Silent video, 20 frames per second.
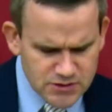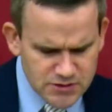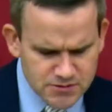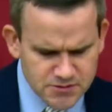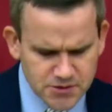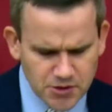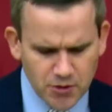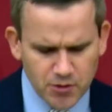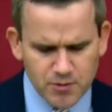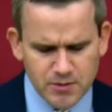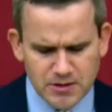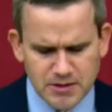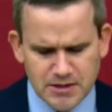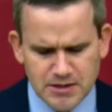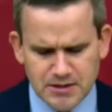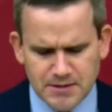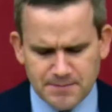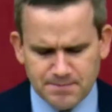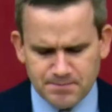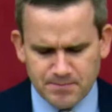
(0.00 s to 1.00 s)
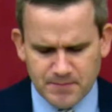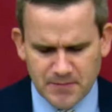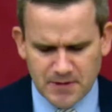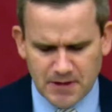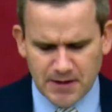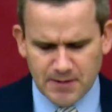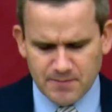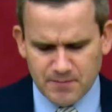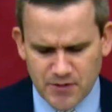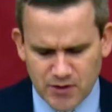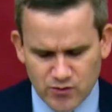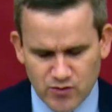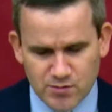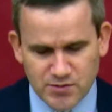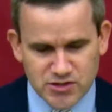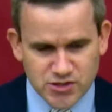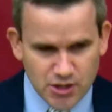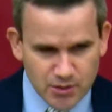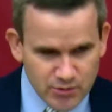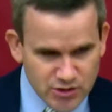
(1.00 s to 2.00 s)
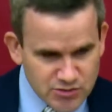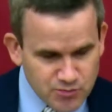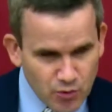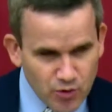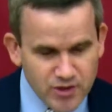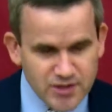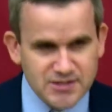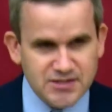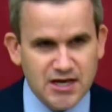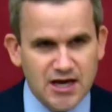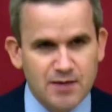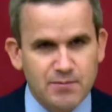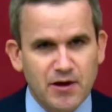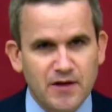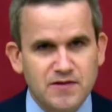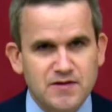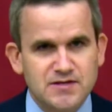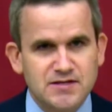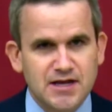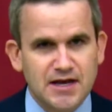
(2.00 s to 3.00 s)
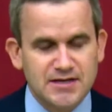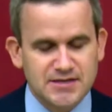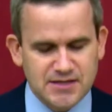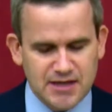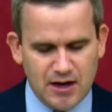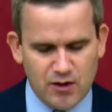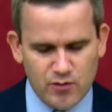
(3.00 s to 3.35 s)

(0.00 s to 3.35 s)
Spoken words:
So there would be so much more to say about this essay.